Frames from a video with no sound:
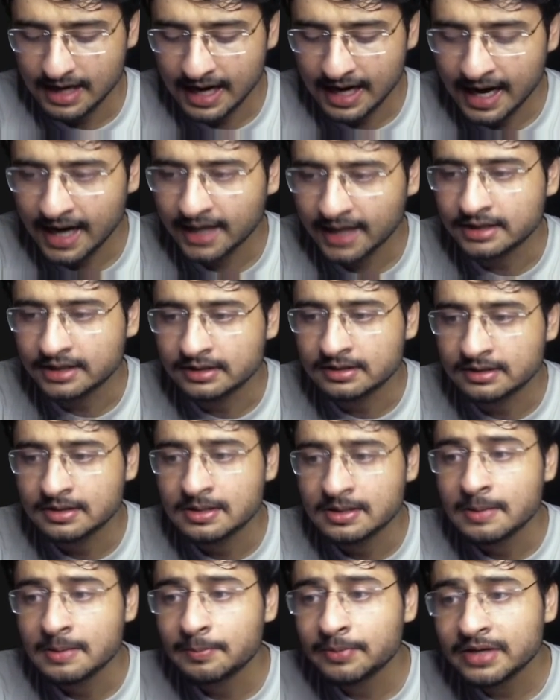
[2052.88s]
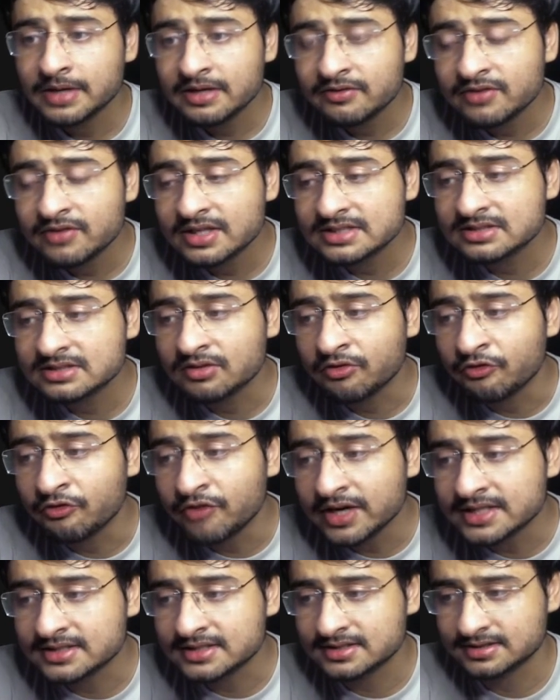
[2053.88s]
and previous
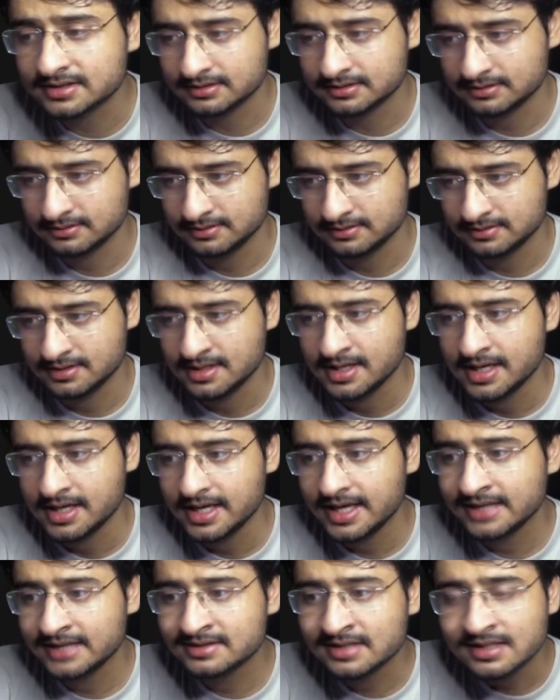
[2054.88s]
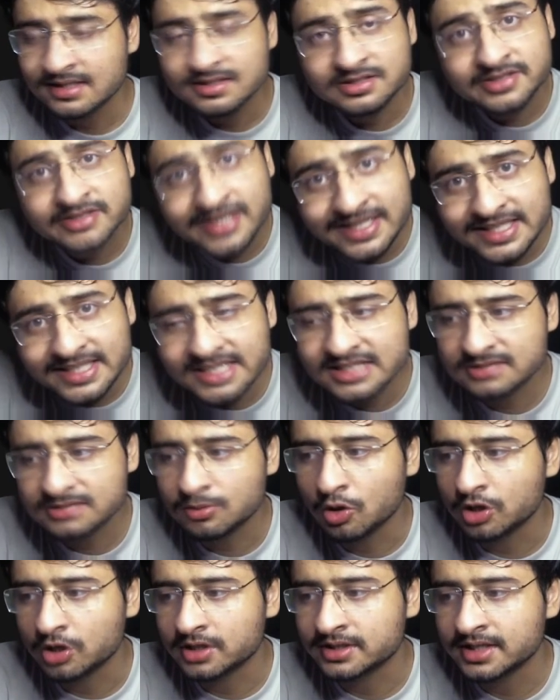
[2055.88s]
width is strictly
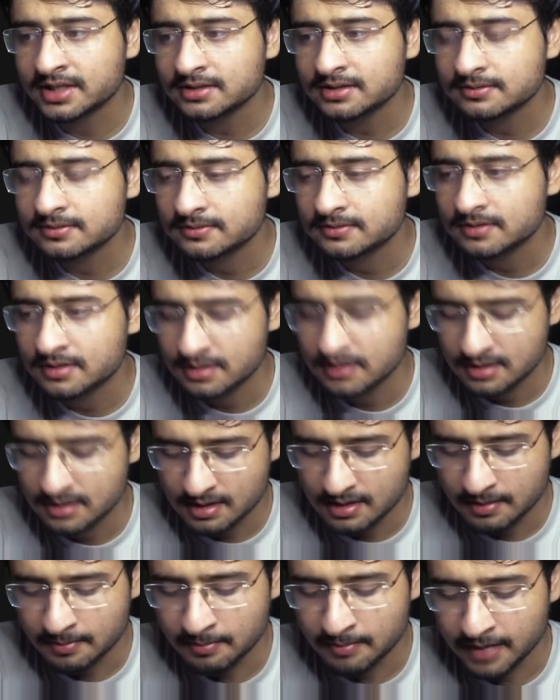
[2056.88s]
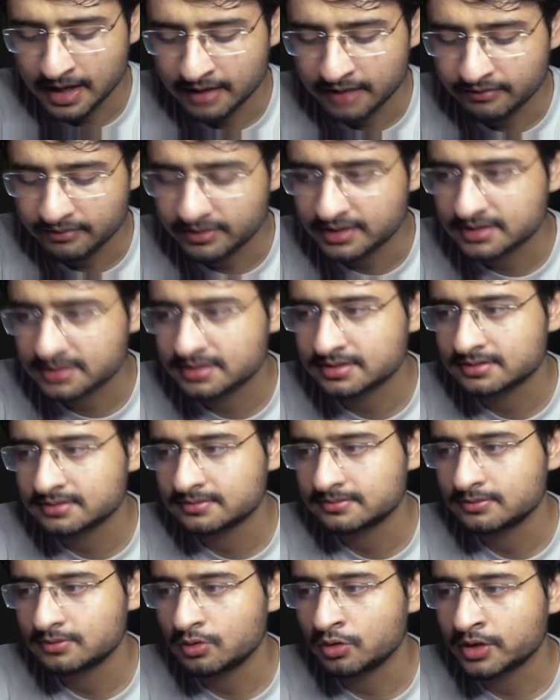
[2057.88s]
smaller than my width.
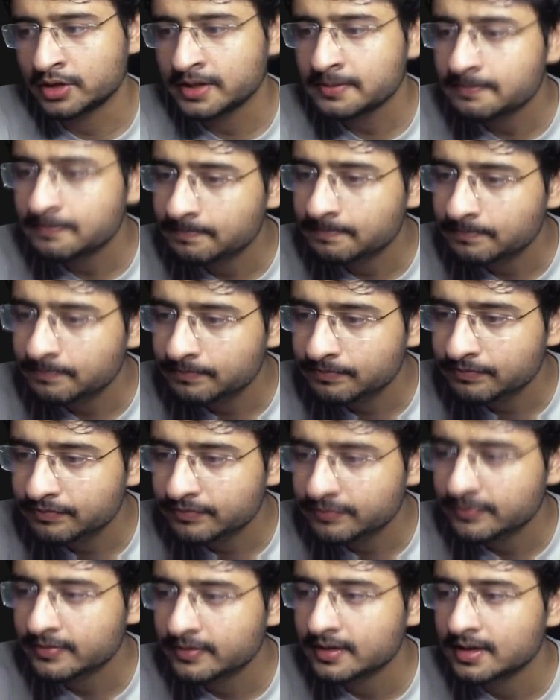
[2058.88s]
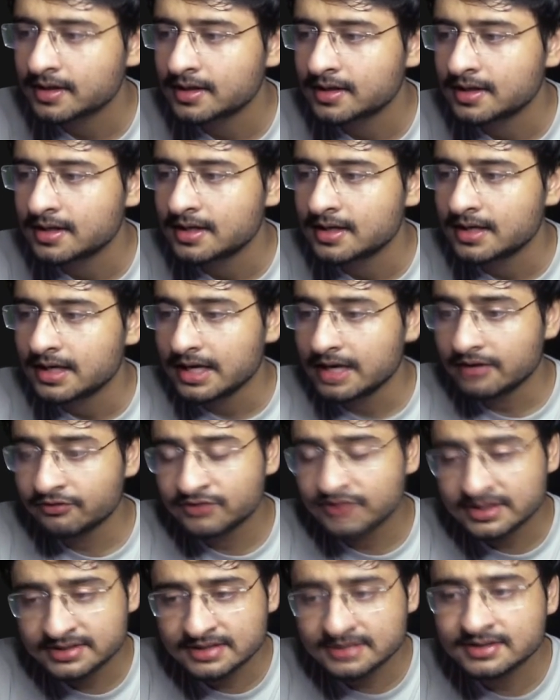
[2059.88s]
Okay.
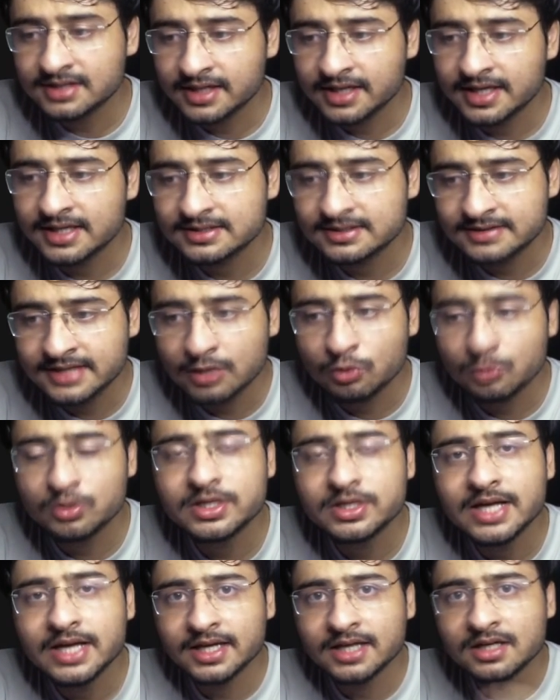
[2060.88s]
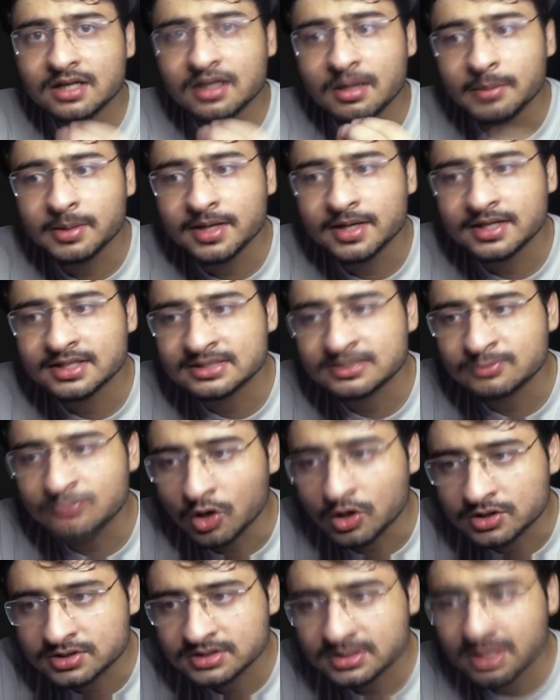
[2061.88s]
If this is the case, then only I can come under this
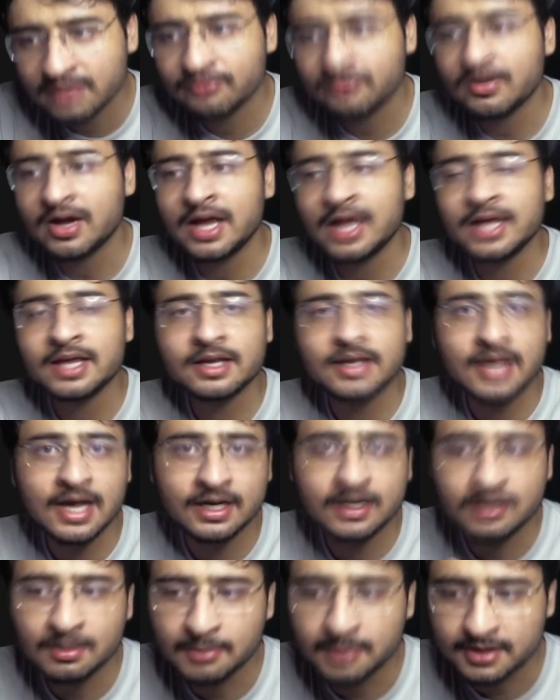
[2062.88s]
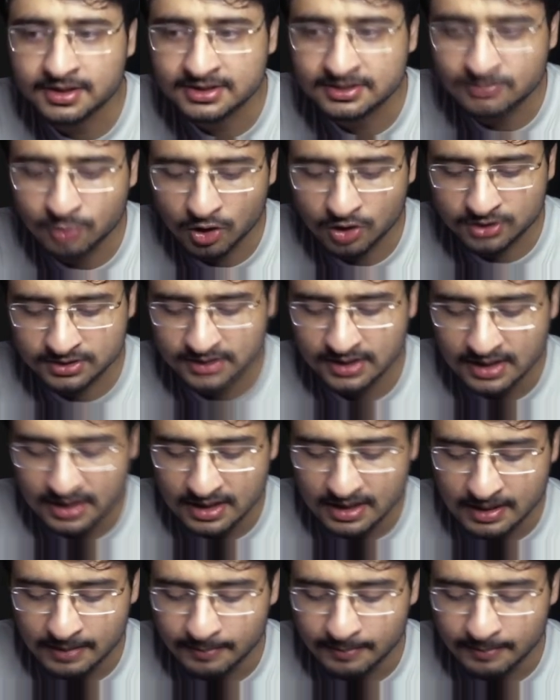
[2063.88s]
box. If I can come under this box,